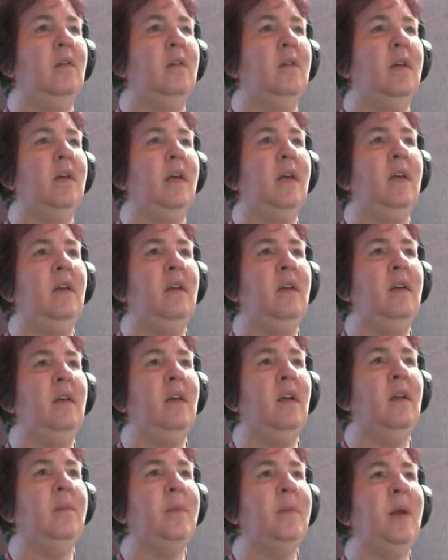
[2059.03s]
Okay,
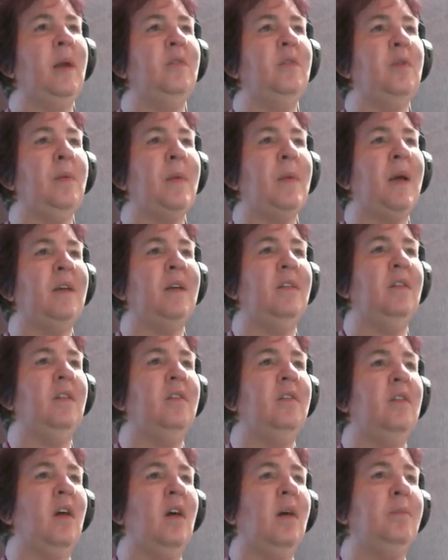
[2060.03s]
yellow made its way back to the
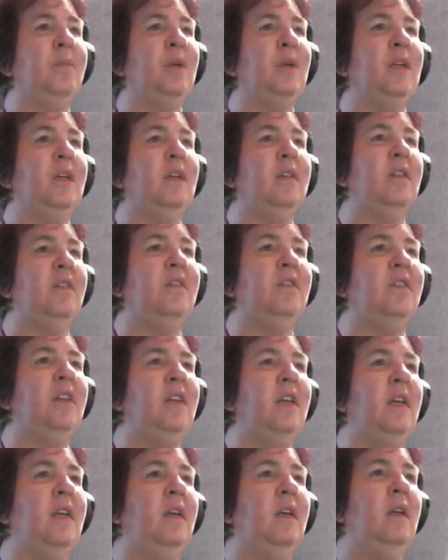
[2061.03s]
top. We look to
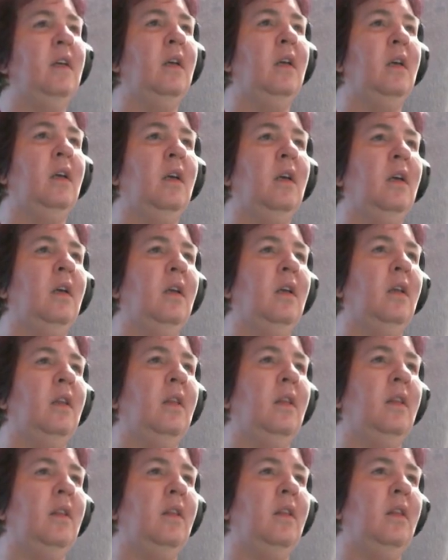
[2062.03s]
see
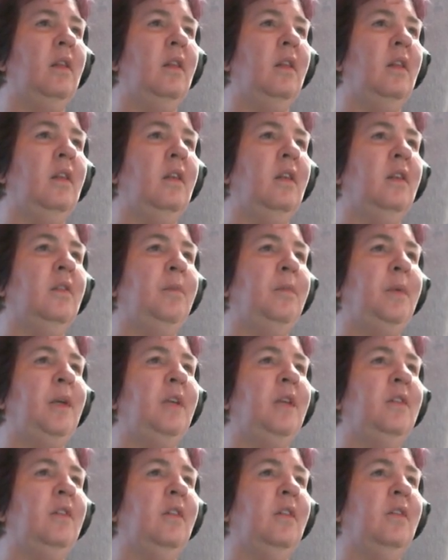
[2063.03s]
this
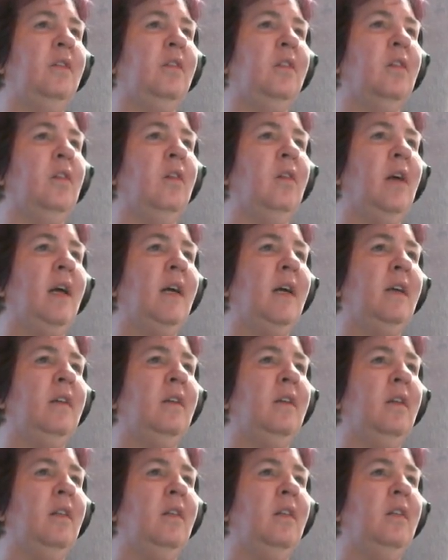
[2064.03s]
piece is
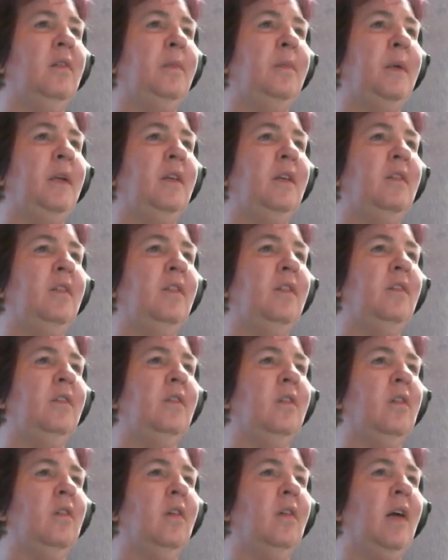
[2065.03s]
correct, this piece is
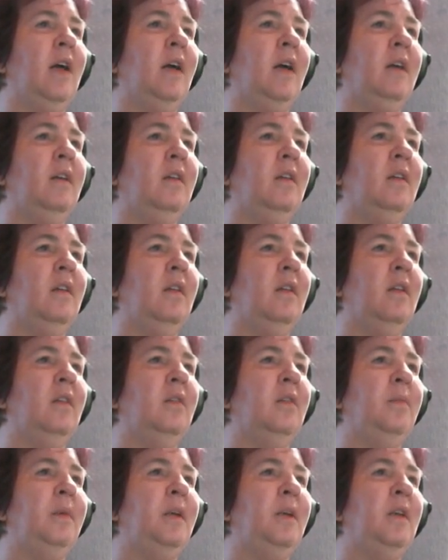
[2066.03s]
correct, this
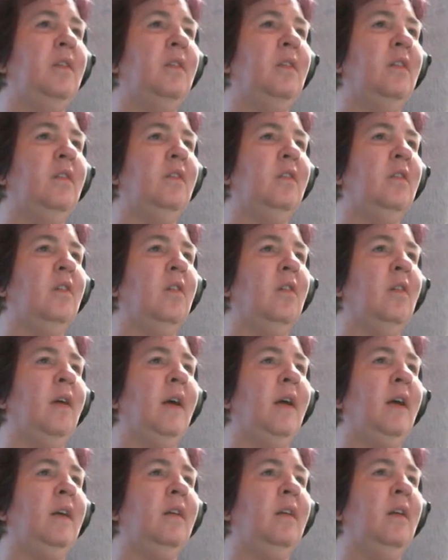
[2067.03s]
piece is
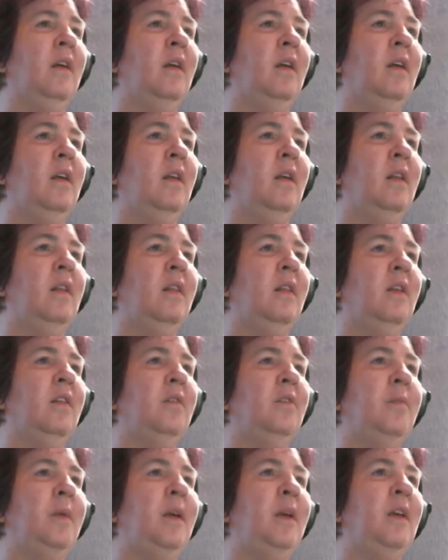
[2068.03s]
correct, this
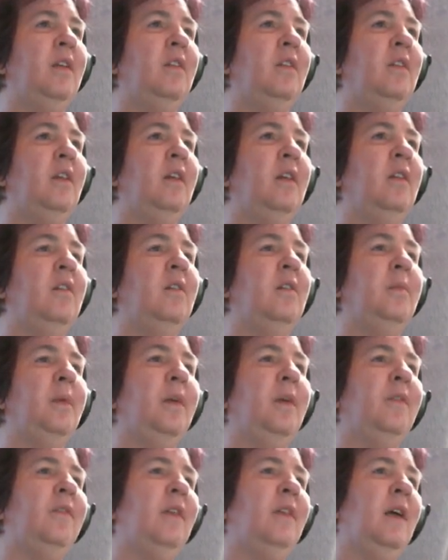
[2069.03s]
piece needs to be
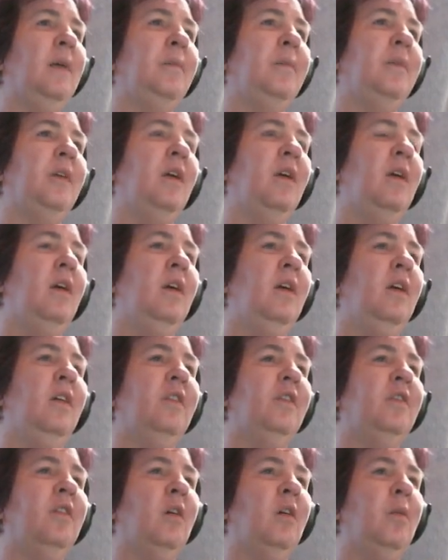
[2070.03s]
flipped.
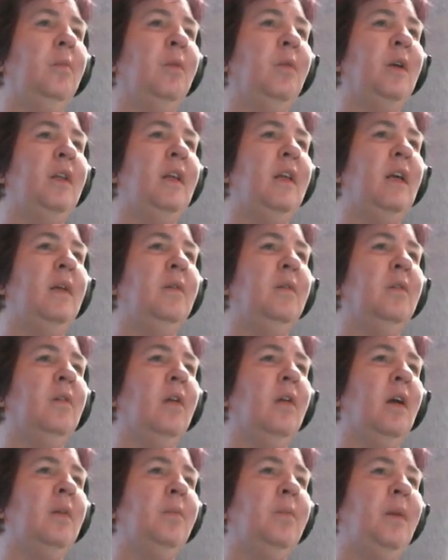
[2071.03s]
So bring the
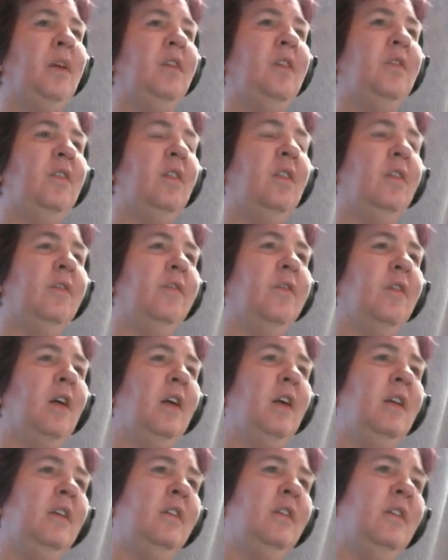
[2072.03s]
incorrect piece to the
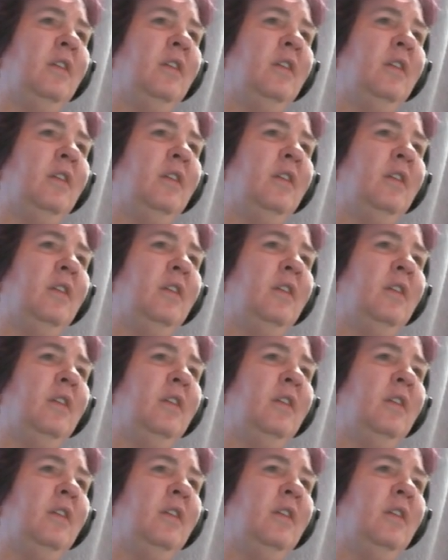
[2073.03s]
front.